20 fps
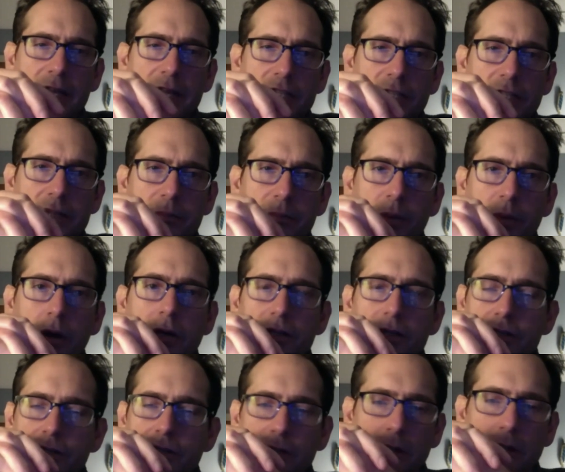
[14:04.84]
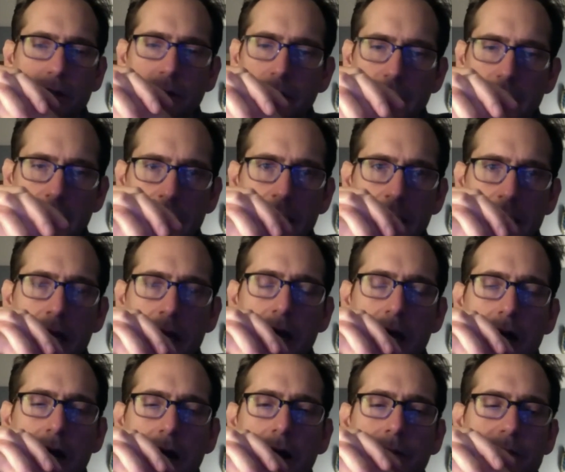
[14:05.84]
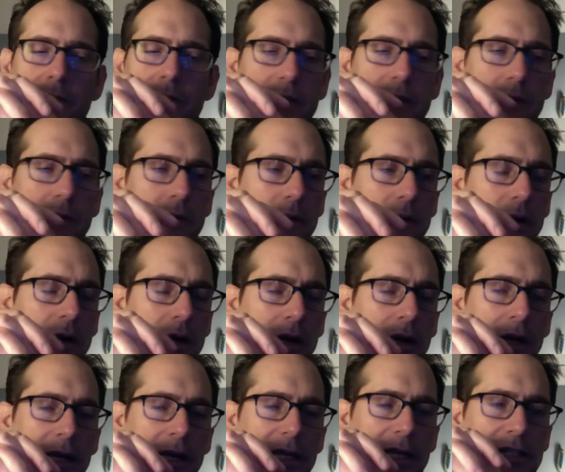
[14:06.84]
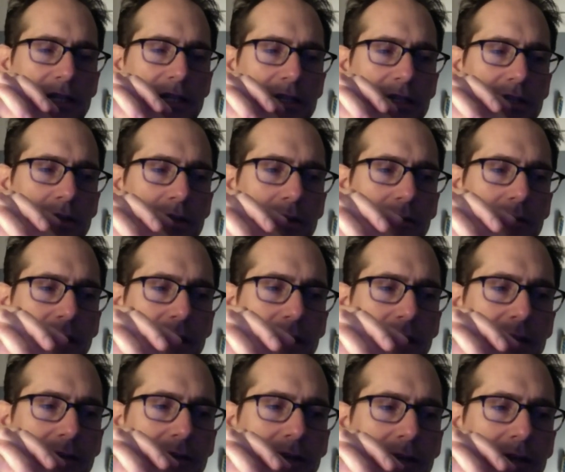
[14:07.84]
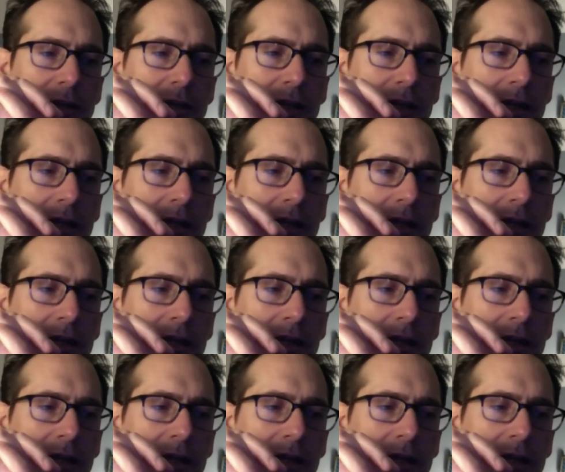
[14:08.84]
it's just imparted slowly. Um, so it's just sort of a, even